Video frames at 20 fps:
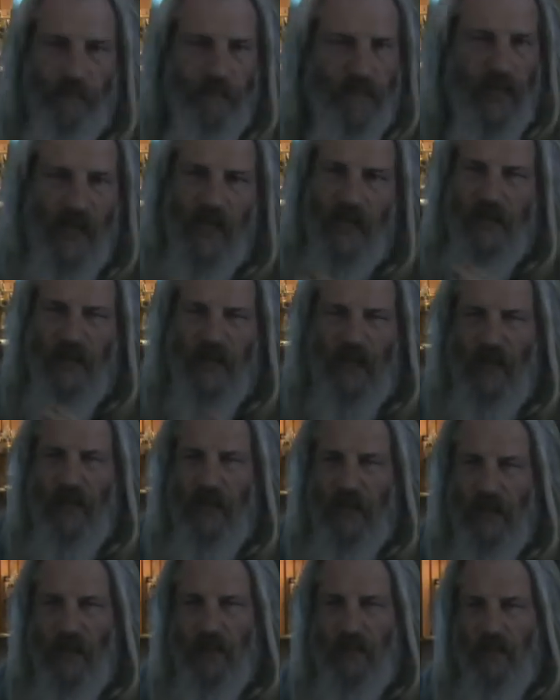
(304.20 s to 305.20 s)
Cascade
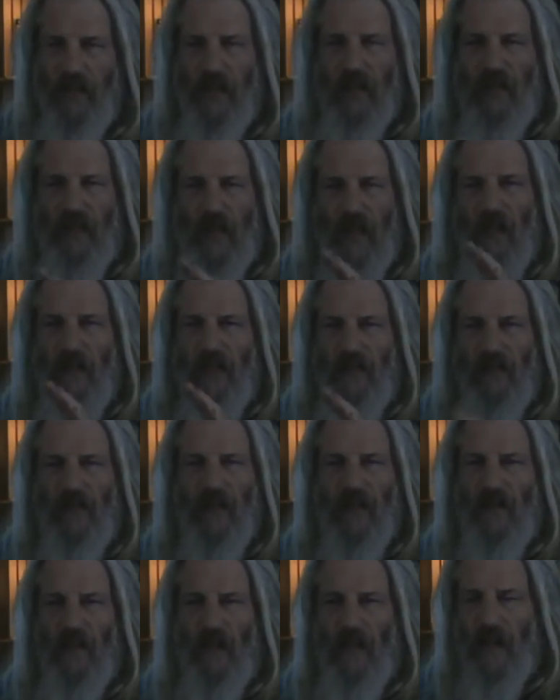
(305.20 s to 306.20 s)
citrus. It's
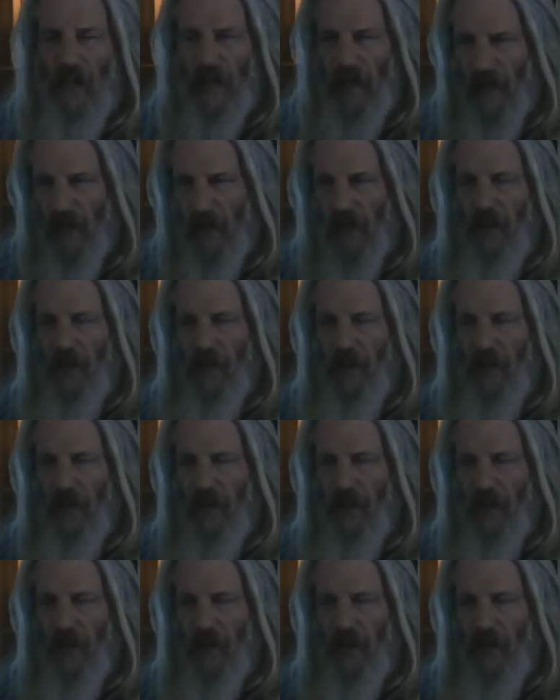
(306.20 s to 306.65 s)
an English